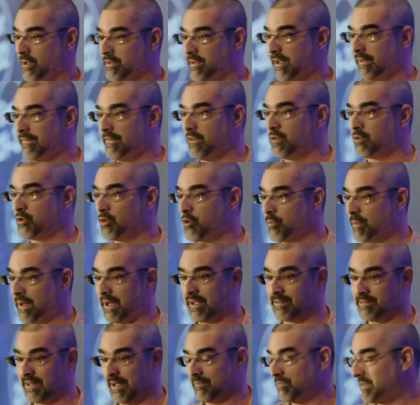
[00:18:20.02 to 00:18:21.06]
or telling the truth
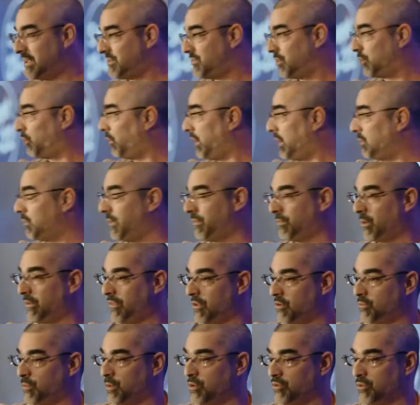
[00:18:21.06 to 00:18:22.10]
because I'm disagreeing with what
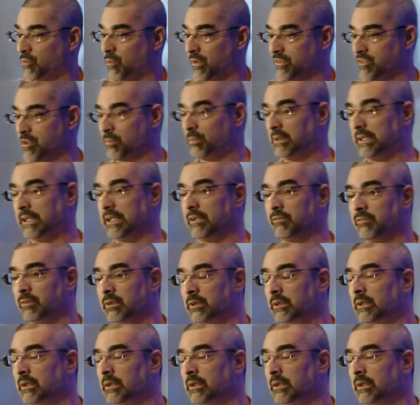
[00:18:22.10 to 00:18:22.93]
this person wants to believe.